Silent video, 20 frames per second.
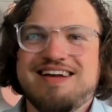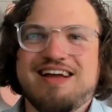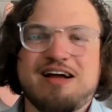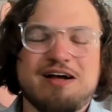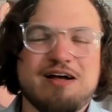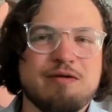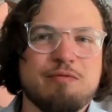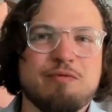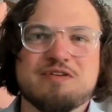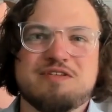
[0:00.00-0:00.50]

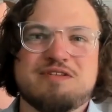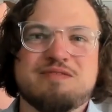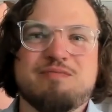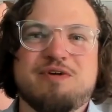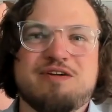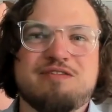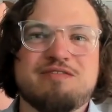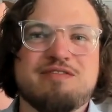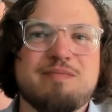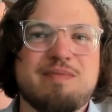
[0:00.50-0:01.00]
I wasn't
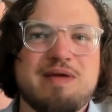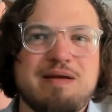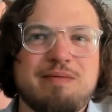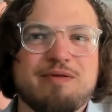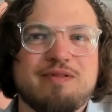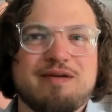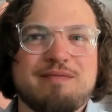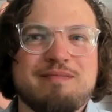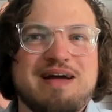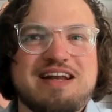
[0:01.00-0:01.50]
one of the
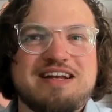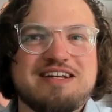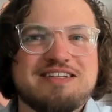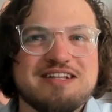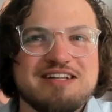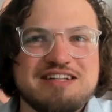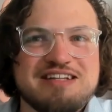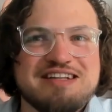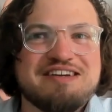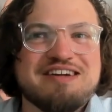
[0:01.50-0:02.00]
people that managed
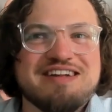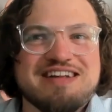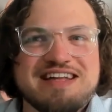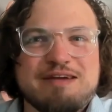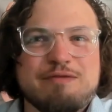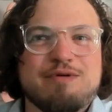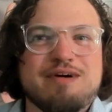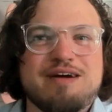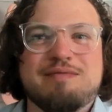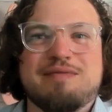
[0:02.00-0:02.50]
to
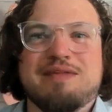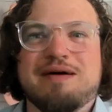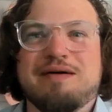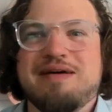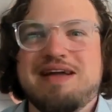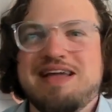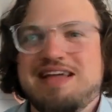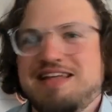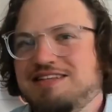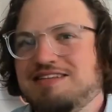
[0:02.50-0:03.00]
luckily worm their
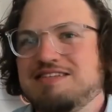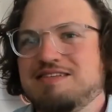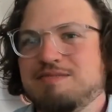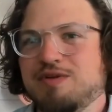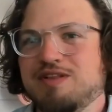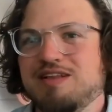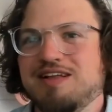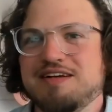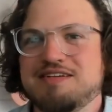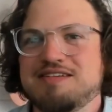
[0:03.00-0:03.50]
way into
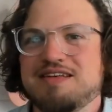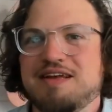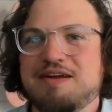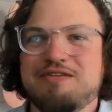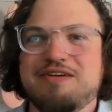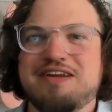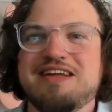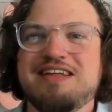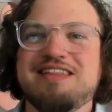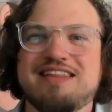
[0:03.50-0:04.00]
someone like
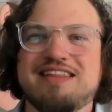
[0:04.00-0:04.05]
Sony